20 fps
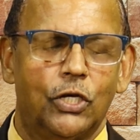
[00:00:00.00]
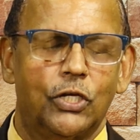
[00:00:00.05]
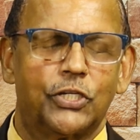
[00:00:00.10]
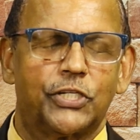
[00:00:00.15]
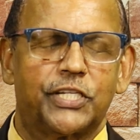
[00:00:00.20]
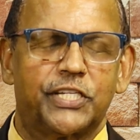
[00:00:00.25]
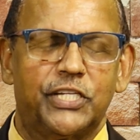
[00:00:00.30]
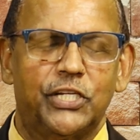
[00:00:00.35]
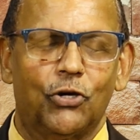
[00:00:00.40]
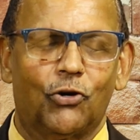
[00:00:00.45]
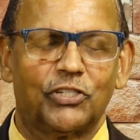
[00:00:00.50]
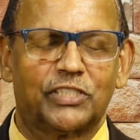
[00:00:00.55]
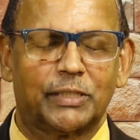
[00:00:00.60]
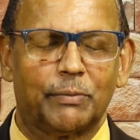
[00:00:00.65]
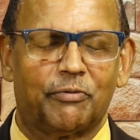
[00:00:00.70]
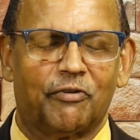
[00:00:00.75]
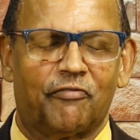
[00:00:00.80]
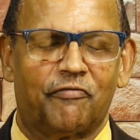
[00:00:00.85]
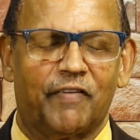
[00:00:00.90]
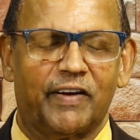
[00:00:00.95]

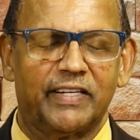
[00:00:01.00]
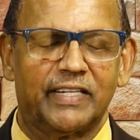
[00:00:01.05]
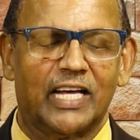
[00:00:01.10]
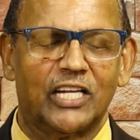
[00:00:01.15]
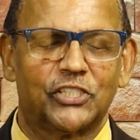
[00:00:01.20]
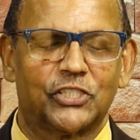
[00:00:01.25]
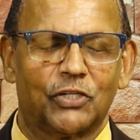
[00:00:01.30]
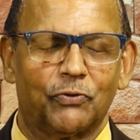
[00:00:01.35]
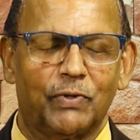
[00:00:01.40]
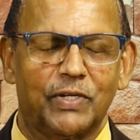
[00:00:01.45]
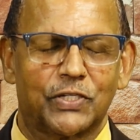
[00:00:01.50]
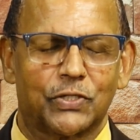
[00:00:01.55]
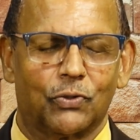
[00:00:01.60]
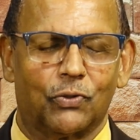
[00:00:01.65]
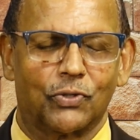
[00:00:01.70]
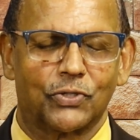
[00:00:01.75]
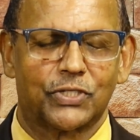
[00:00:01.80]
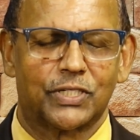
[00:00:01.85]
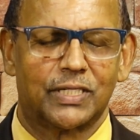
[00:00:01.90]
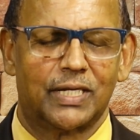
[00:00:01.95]
Stewardship of Financial
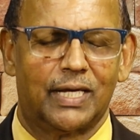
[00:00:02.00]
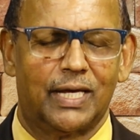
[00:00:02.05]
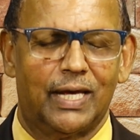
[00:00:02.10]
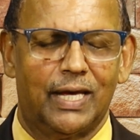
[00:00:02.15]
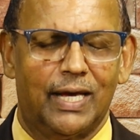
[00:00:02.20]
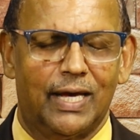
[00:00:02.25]
Resource.